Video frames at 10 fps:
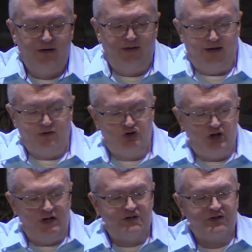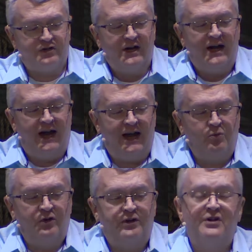that Jesus
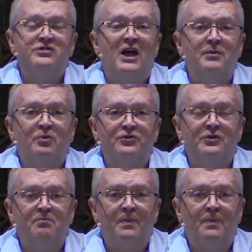had with the disciples.